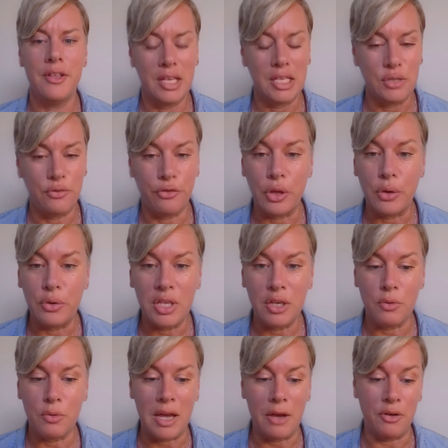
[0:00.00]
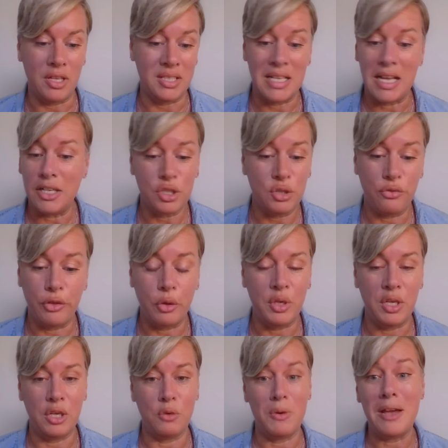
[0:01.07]
that's floating around. It's not just
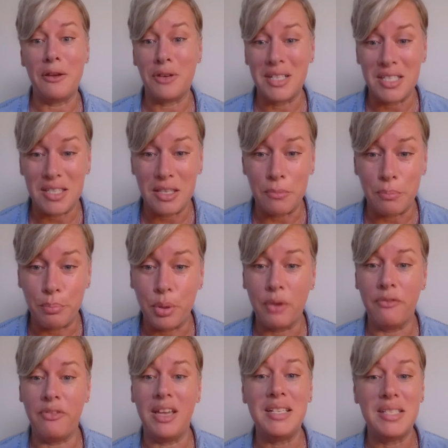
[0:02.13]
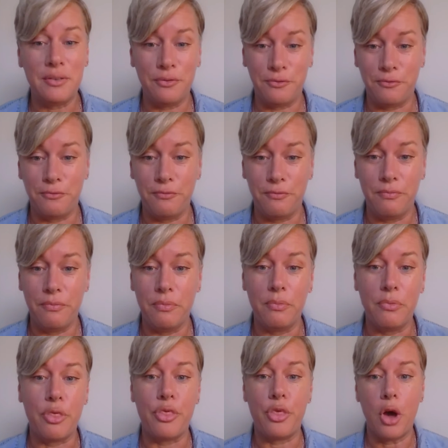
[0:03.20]
floating around, it's the pervasive
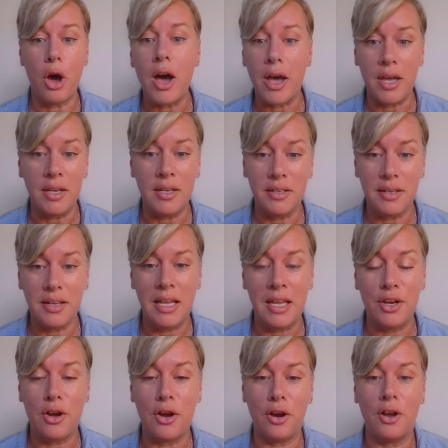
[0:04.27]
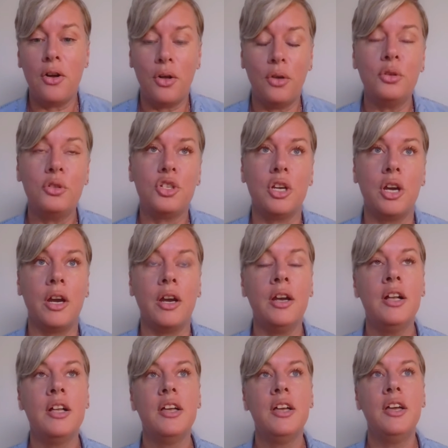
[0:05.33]
thought in our
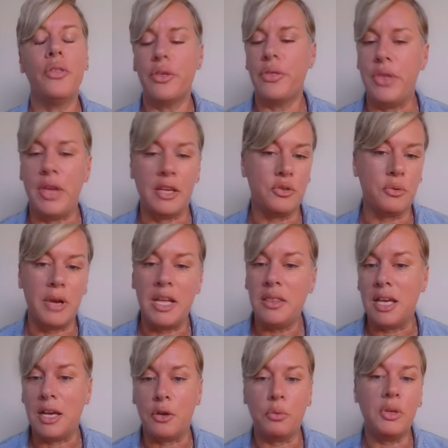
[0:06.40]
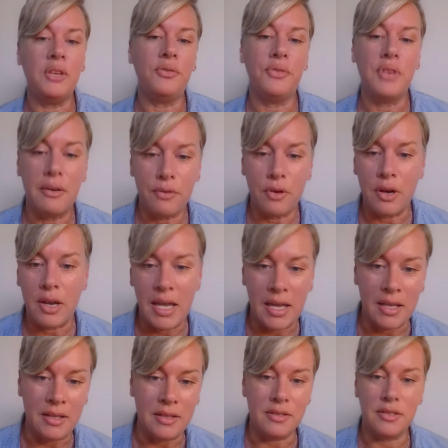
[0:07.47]
culture, all the things, right? That grief never
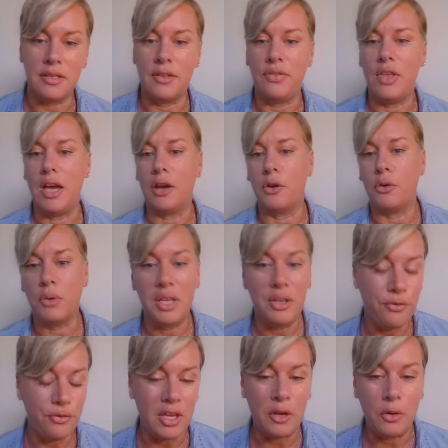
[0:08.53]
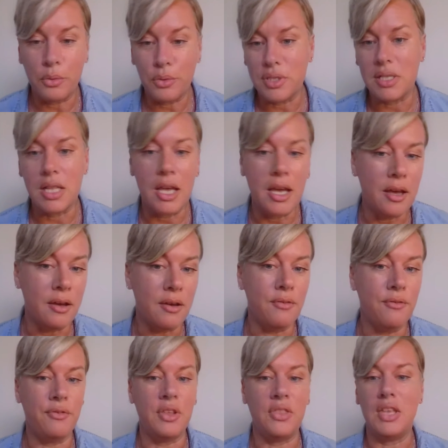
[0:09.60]
ends, and that grief equals
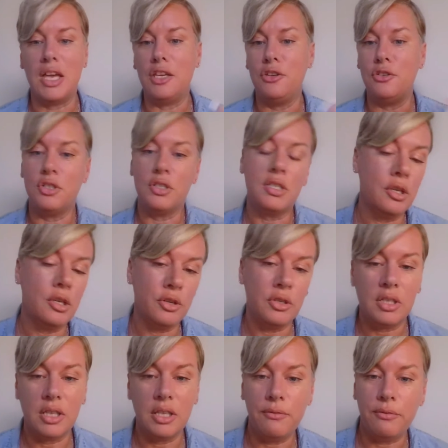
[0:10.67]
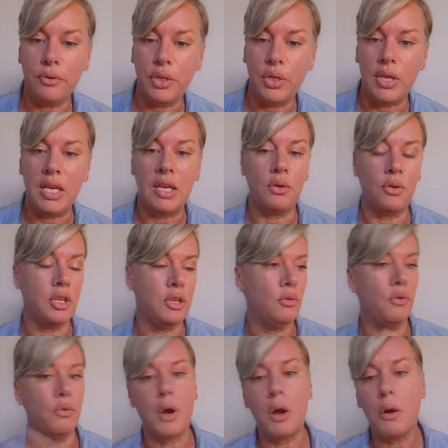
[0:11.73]
love, and that you just learn to live with it or you
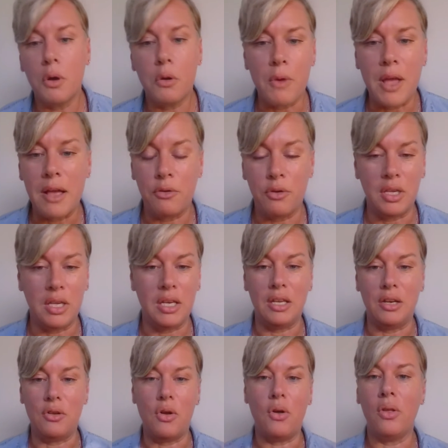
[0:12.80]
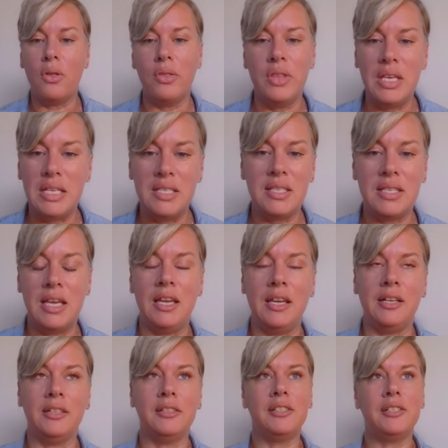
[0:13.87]
grow around it, and all these
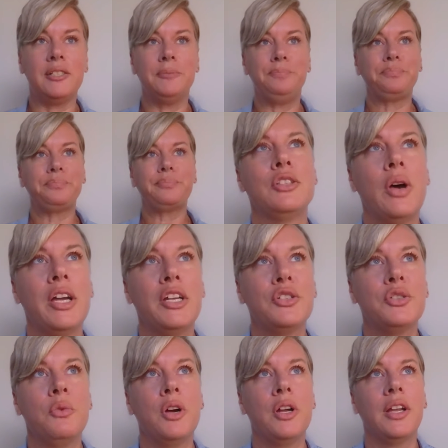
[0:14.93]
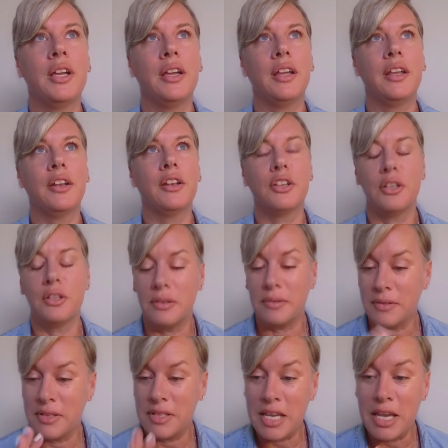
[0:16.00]
things. So I just want to
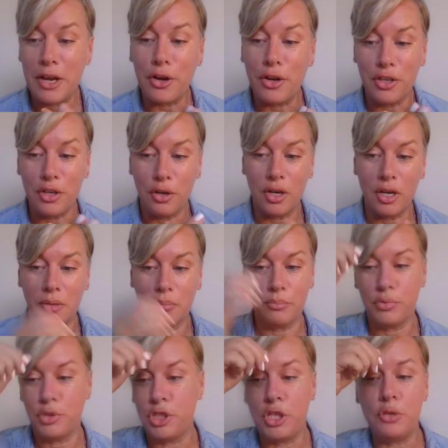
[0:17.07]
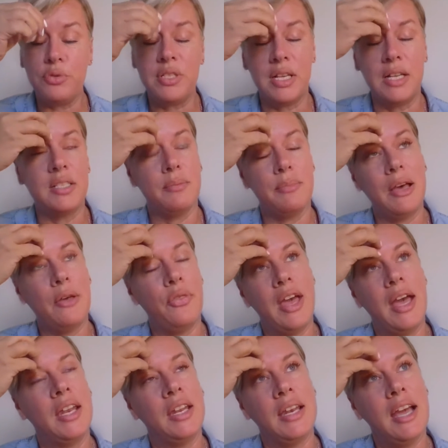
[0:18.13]
hear your 2 cents about
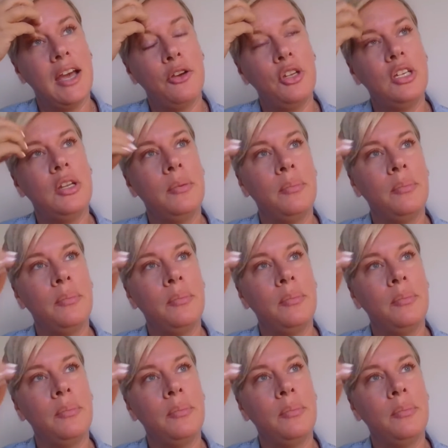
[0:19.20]
that. And how did